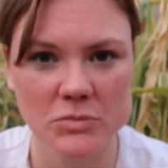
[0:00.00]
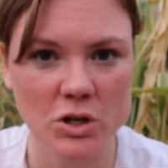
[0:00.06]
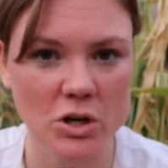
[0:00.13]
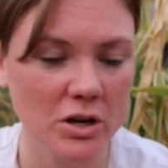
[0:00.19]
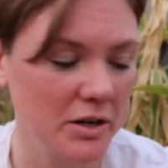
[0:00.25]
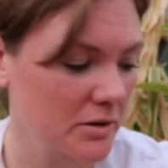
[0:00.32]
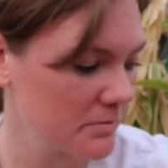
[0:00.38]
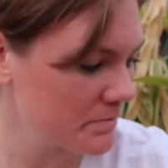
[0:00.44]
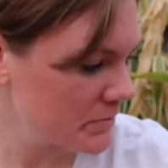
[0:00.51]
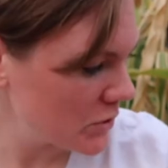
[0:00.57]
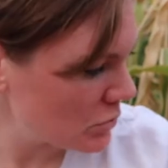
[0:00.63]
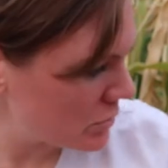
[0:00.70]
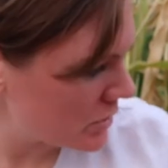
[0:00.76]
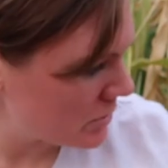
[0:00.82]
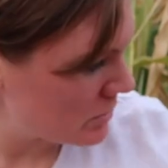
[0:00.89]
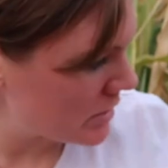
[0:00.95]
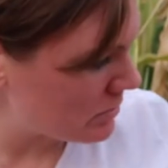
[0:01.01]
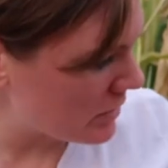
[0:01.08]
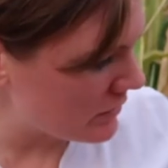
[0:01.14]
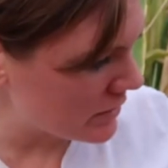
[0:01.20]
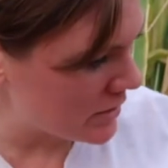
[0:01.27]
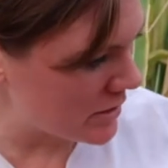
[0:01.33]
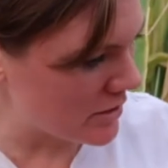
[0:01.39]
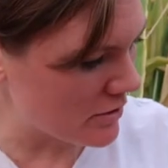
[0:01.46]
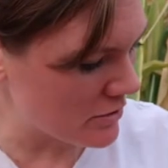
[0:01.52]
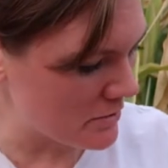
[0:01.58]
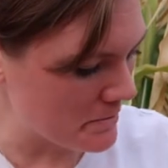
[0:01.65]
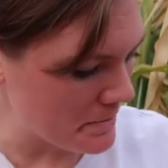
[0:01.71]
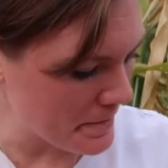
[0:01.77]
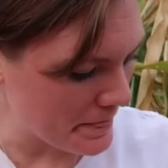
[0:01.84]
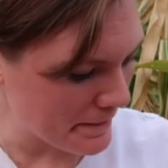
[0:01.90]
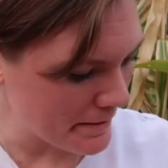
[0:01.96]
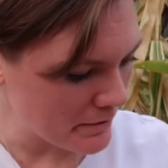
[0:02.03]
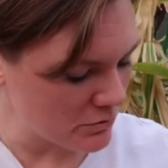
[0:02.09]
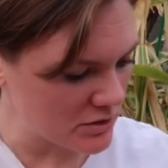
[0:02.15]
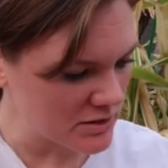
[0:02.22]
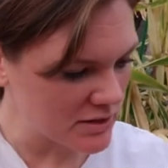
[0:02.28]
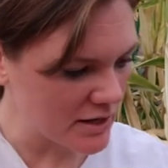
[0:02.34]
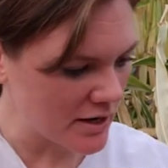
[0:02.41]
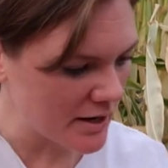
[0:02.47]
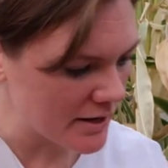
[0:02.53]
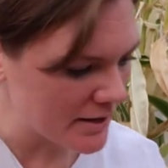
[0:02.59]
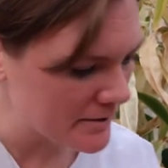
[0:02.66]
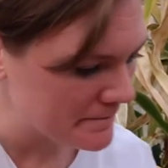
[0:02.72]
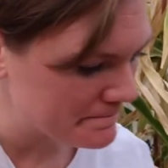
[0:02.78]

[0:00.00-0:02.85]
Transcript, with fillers: gone. You want to be in my video? You want to say hi?